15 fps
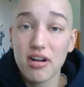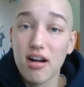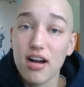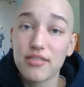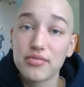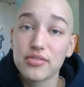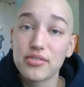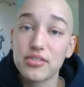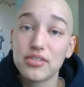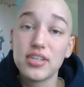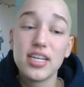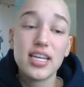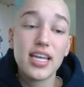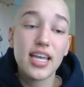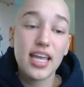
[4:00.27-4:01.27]
are awful,
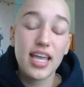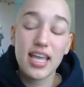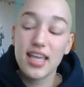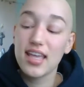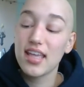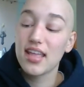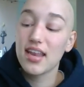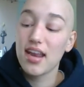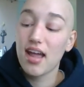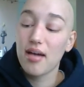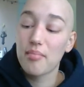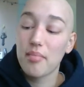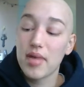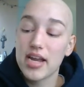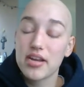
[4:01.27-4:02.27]
and
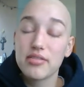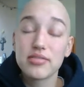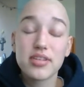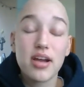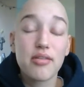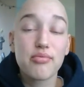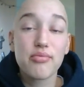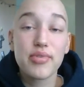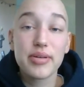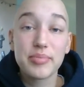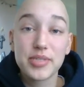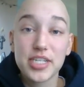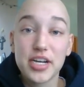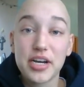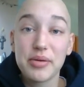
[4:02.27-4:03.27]
my nose got
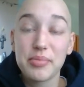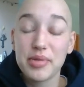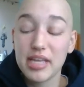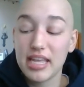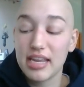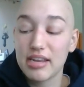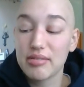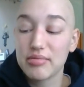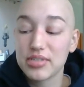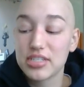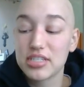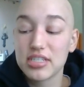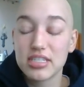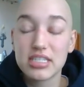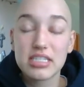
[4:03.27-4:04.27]
ripped up, and it
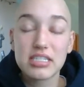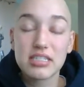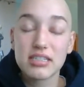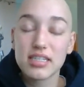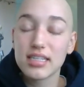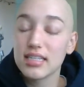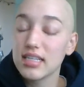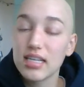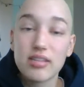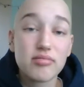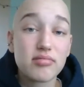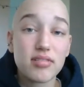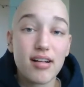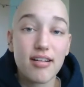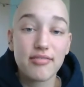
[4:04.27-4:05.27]
was
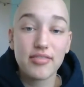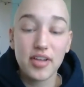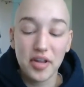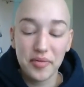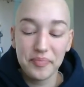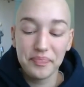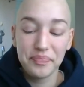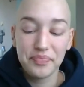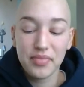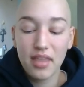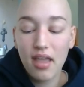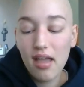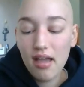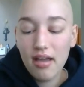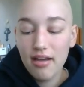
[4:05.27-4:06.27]
not fun.
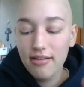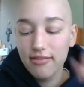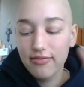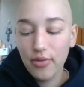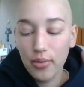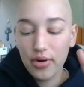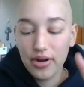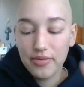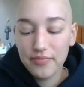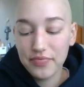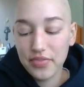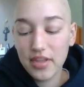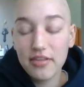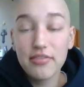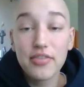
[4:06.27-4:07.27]
4,
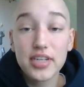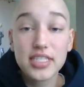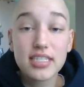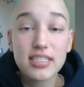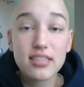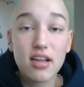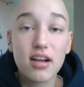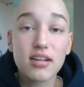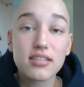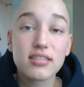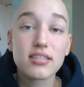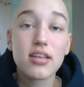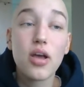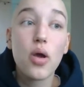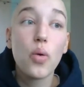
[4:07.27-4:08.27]
fuzzy
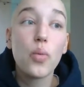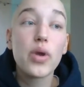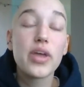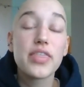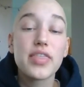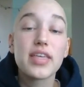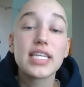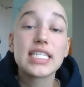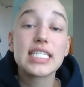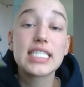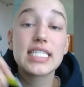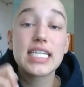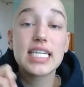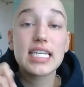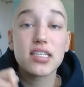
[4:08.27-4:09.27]
socks with
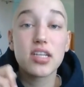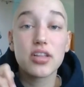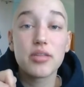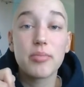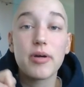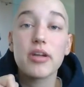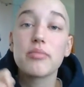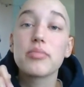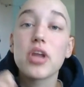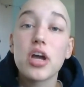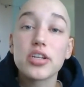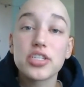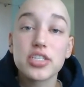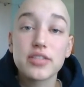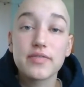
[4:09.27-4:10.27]
stickies on the bottom,
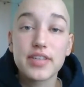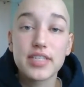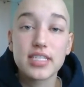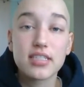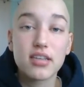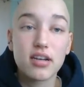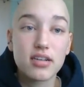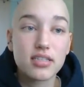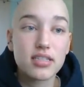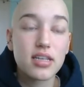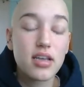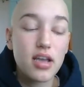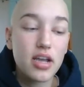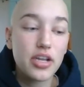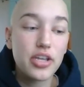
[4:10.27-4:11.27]
not just fuzzy socks.
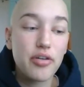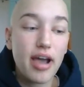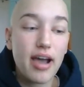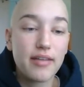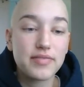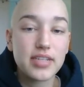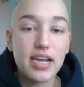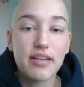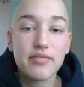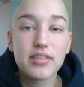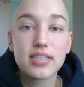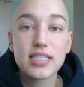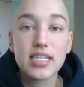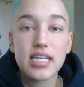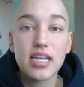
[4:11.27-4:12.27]
You have to have the
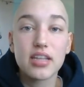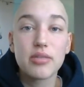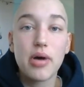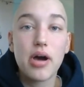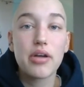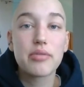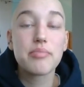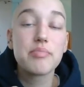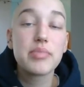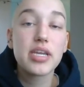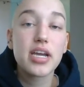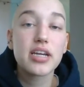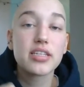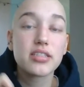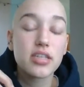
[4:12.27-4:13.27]
sticky on the bottom,
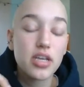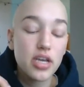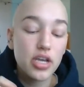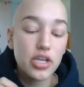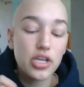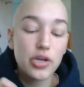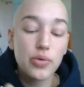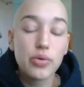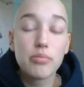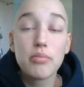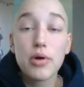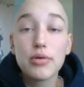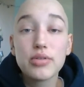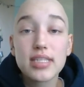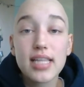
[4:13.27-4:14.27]
because you will
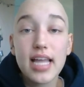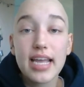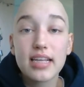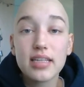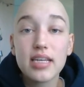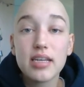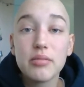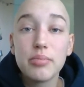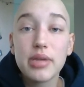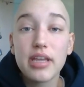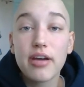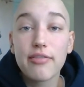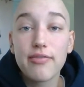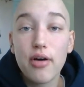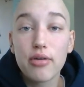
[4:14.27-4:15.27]
most likely
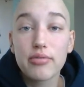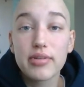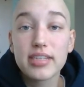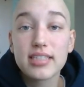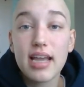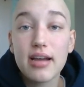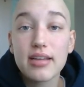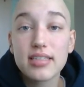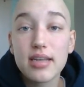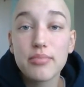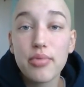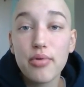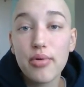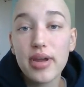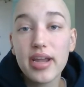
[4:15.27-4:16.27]
be a fall risk at
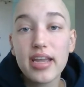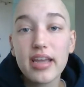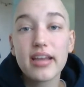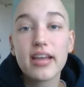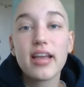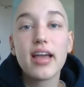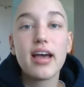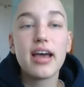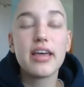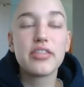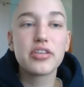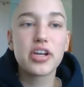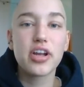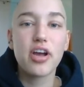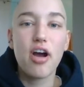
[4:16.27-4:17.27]
some point, and
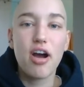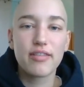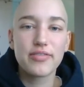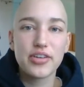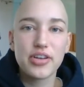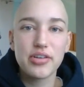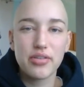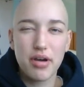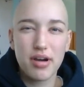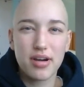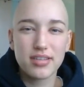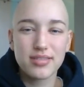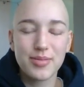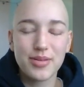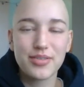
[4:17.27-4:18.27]
they're going to offer you the
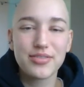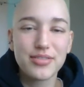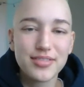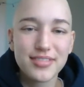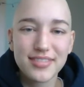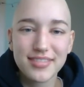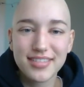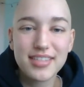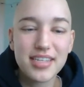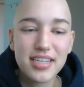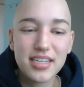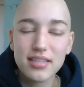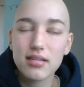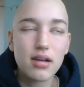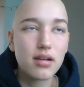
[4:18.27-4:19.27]
hospital
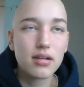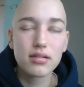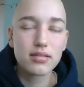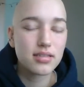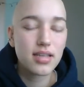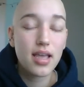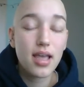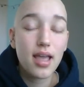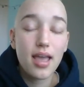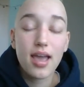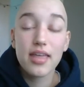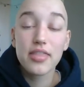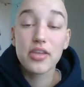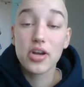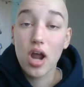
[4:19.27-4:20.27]
sticky socks.
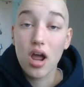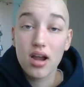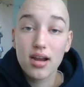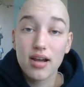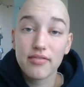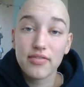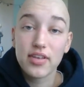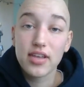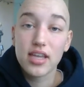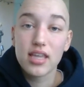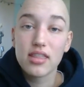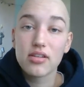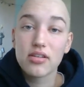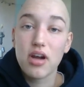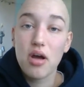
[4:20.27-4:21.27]
They're not comfy,
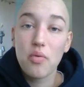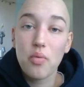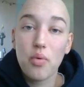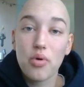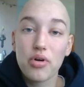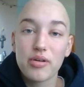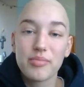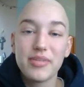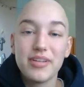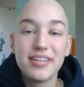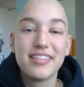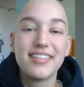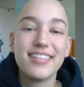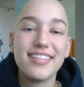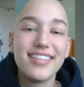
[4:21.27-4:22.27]
they're not
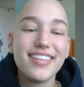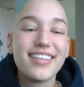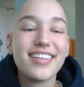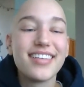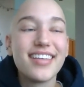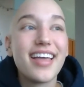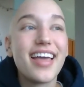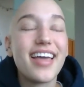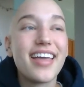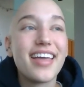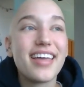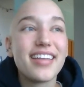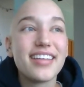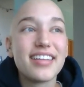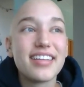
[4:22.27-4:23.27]
warm,
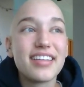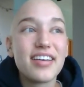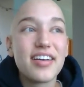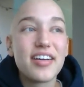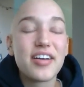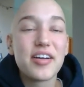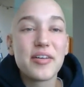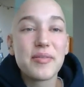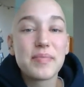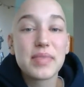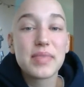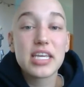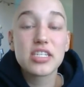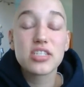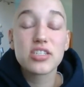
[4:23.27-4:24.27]
and
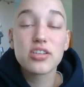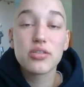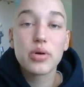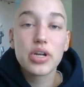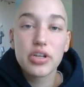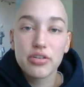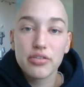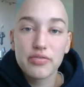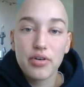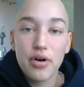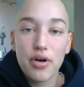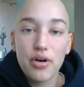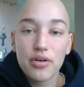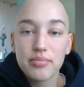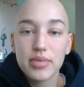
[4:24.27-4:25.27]
they just don't want you to
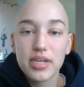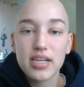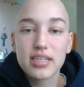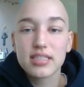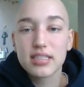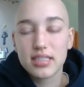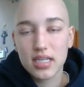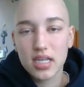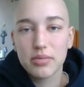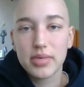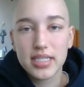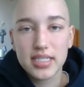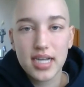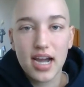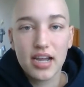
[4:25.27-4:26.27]
fall, because it's going to
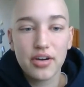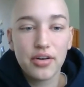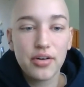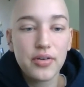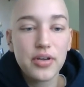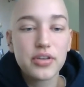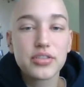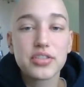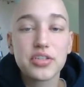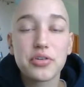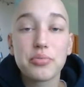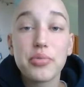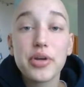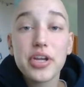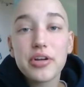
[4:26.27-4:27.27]
be tile.
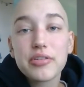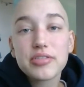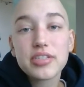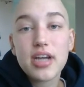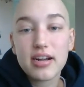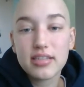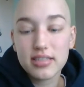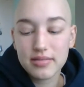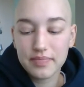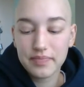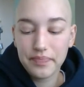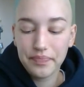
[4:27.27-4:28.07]
So bring your own socks